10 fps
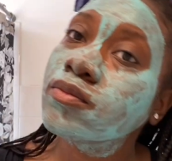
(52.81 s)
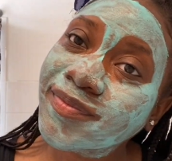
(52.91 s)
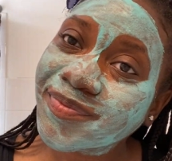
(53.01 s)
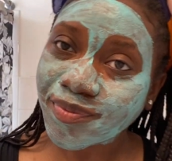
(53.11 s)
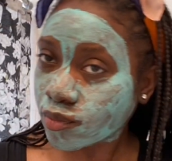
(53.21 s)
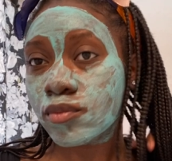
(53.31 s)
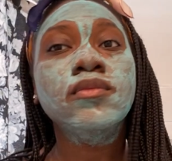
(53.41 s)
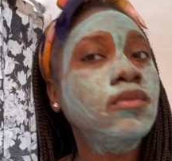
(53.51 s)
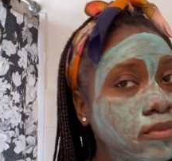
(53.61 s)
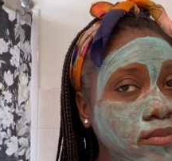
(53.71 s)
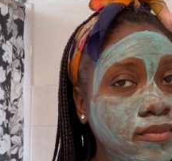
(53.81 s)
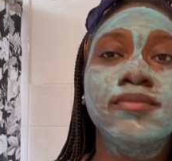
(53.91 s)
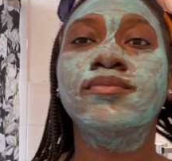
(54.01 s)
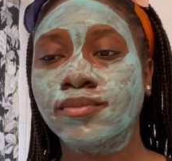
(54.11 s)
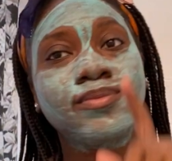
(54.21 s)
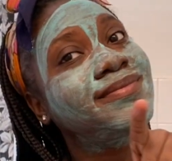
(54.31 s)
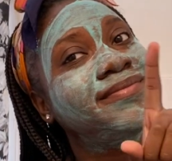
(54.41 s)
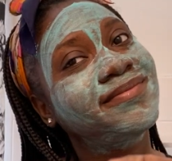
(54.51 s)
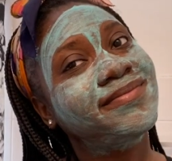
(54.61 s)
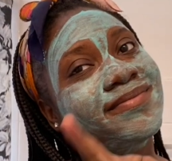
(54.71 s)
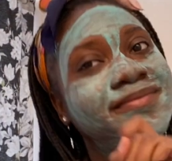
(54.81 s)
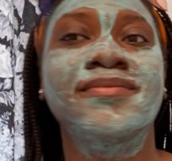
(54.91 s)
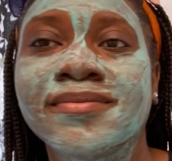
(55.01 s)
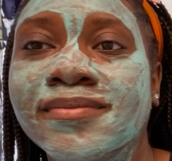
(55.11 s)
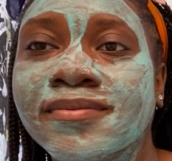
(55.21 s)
all over your face, just like